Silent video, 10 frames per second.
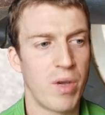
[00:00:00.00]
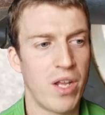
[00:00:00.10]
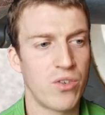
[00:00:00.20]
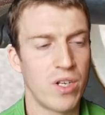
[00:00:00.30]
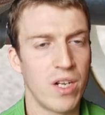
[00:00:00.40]
of
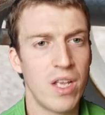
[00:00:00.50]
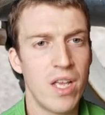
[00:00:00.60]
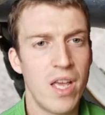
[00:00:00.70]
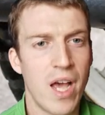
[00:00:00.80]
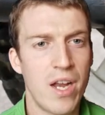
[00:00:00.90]
petrol.
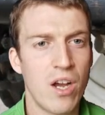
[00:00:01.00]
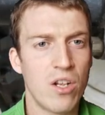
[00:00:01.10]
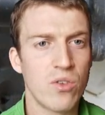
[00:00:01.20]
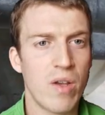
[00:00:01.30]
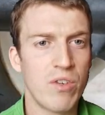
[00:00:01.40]
And they
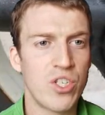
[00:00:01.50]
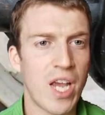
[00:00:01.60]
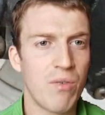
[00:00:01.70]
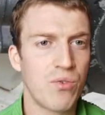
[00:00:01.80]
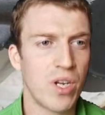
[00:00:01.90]
also have a
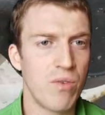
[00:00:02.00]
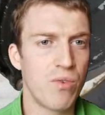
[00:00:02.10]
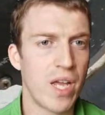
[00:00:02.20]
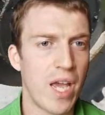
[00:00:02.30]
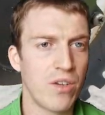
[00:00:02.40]
shaft drive
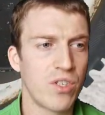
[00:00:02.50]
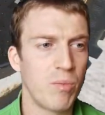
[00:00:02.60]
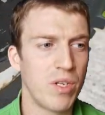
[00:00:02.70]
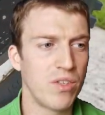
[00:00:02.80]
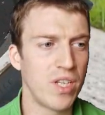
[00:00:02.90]
for that
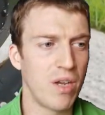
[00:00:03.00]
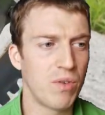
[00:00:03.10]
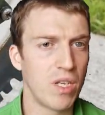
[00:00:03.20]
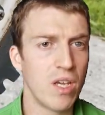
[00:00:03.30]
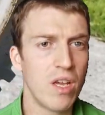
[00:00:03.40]
extra bit of
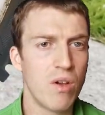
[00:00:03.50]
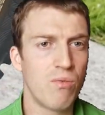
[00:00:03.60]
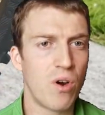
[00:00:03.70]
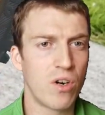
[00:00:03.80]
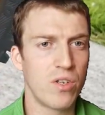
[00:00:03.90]
safety
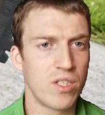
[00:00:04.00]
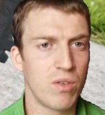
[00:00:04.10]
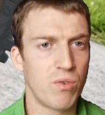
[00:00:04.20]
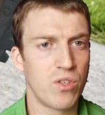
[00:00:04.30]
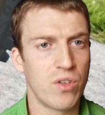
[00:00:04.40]
for
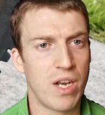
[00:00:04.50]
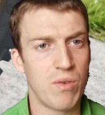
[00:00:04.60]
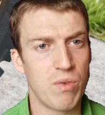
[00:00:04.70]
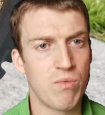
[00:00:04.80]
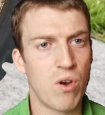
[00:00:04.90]
Christopher so that
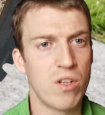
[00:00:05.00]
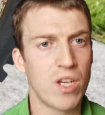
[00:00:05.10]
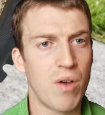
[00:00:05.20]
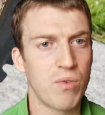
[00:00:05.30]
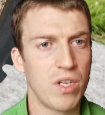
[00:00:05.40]
if he falls
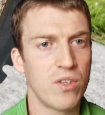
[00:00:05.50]
off, he